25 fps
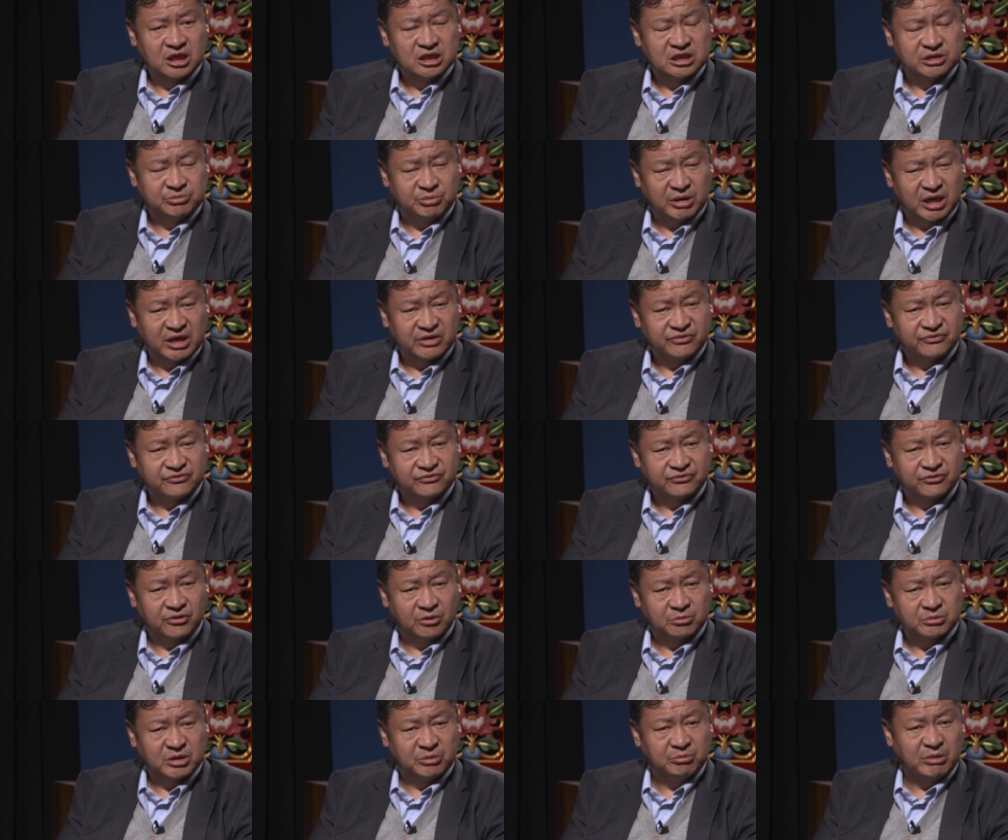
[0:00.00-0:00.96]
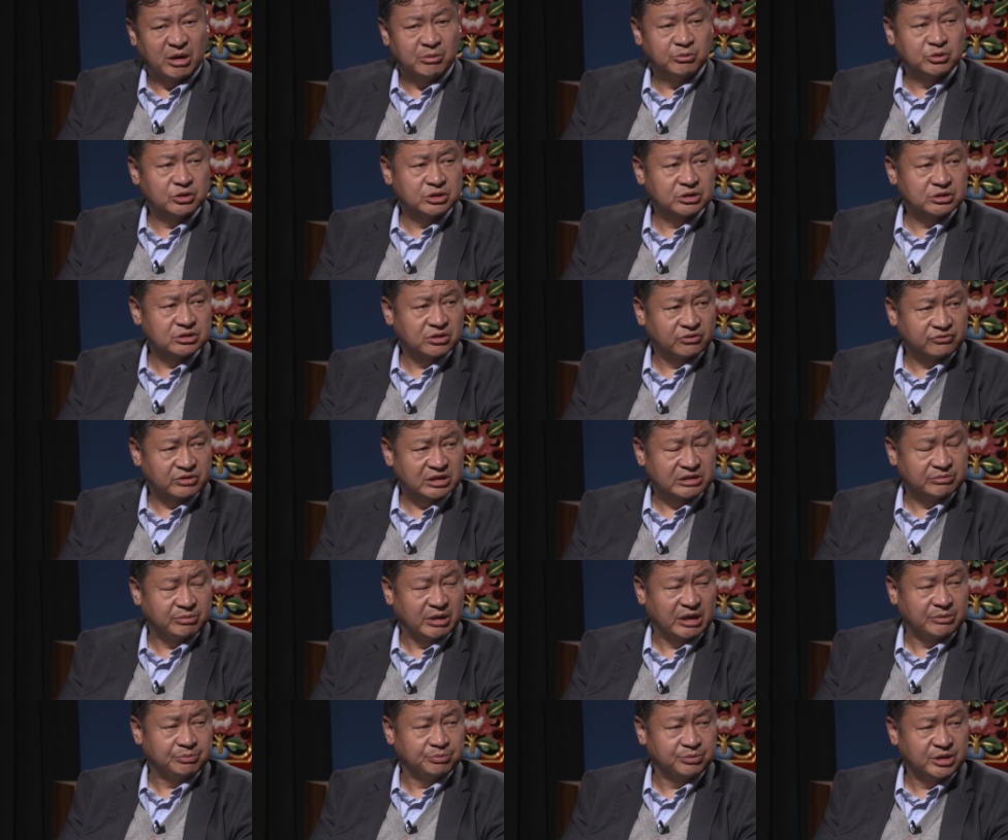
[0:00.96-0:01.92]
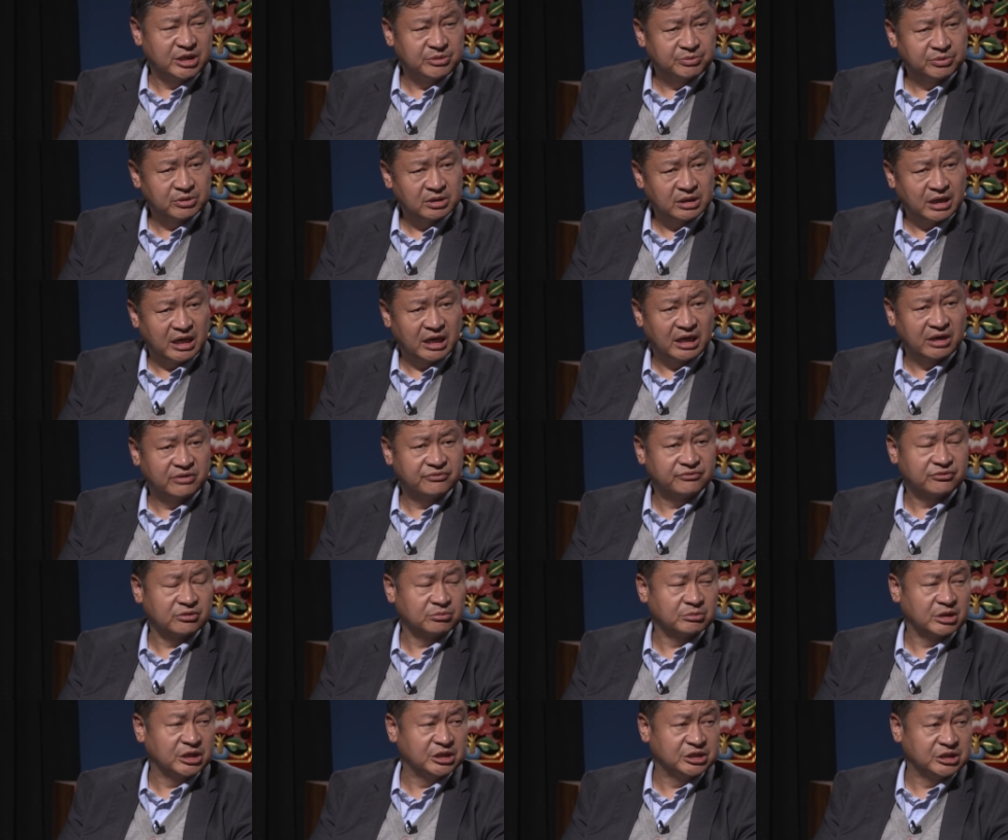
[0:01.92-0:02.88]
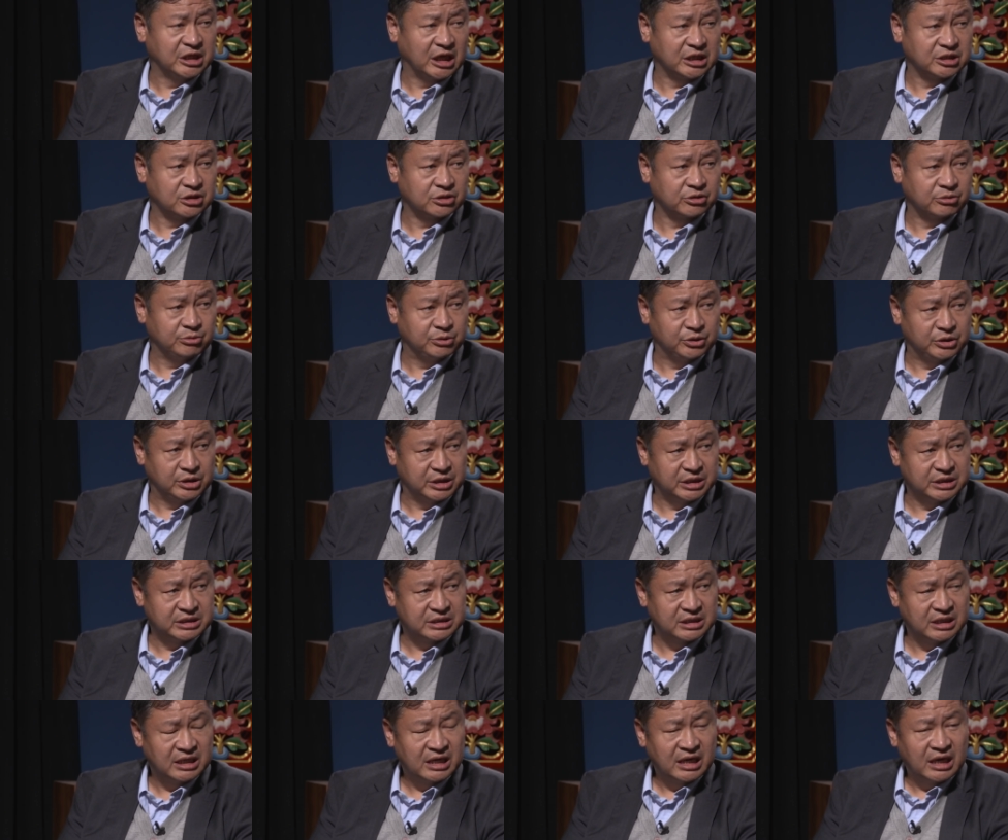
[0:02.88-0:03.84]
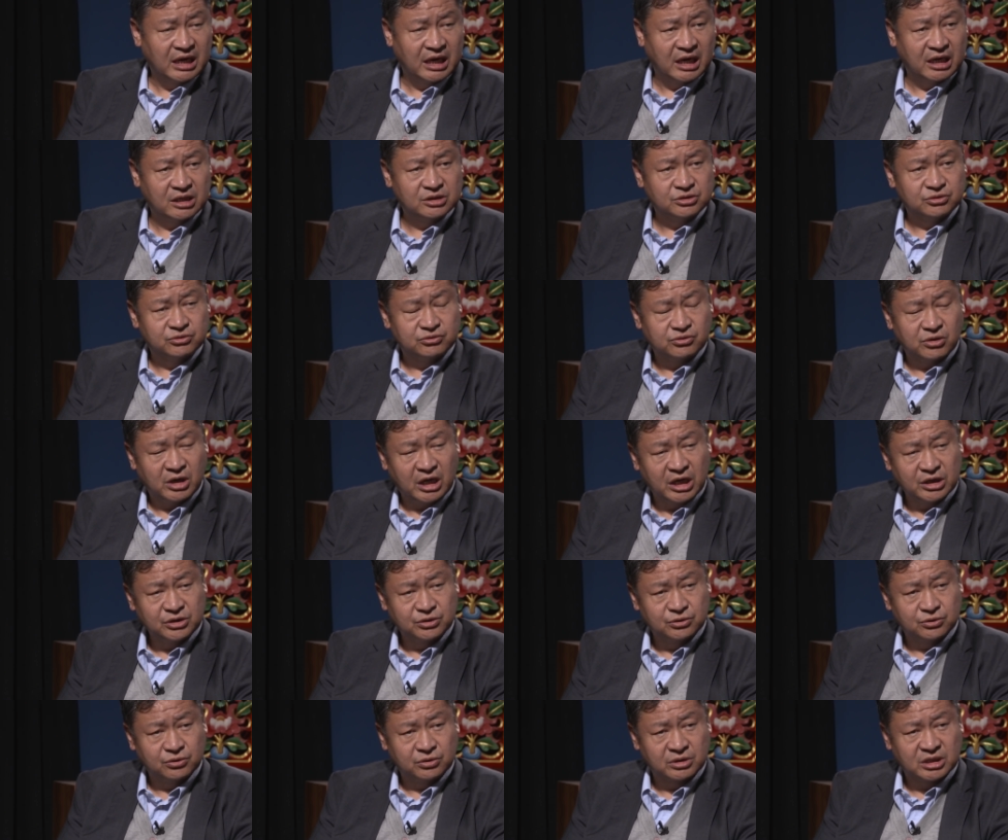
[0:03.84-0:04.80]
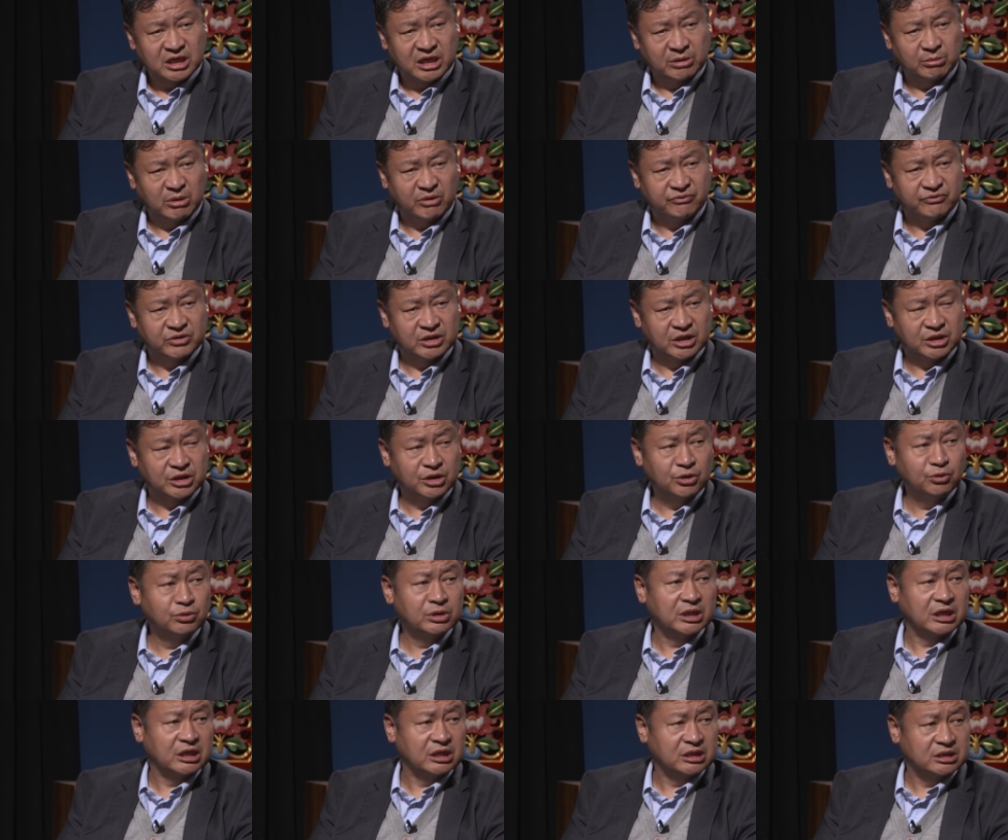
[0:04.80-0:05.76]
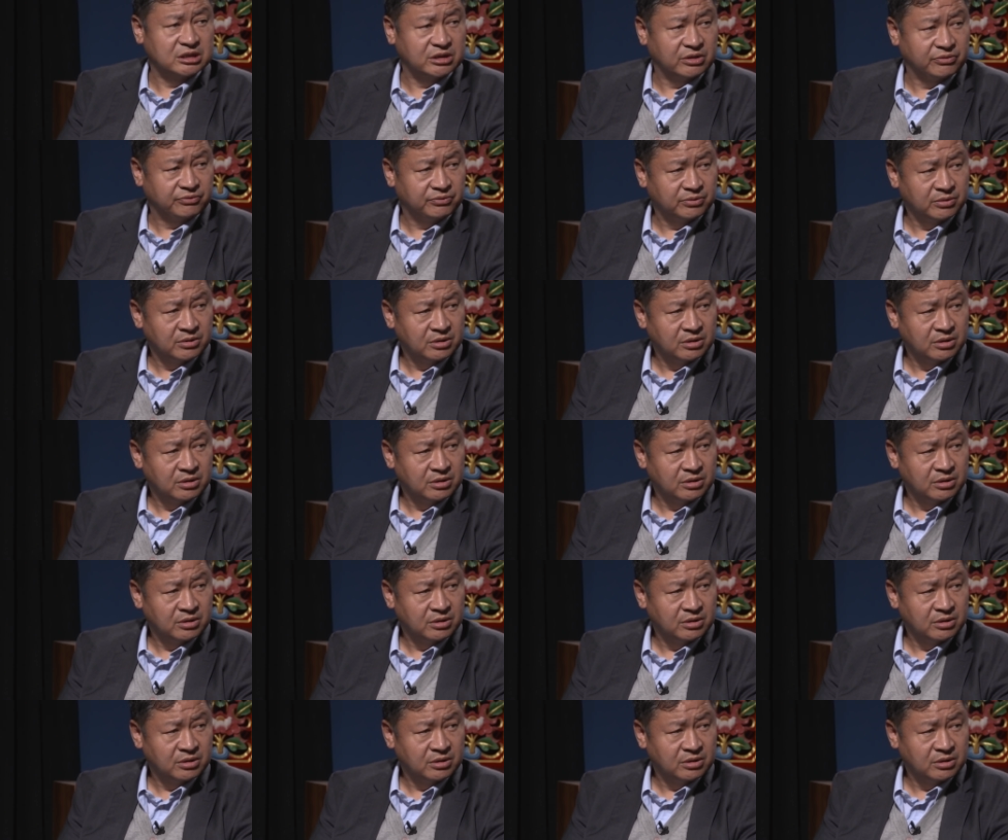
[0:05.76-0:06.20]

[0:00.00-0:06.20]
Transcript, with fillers: Tibet from the memories of the Tibetan people and from the international communities, and try to come up with a new narrative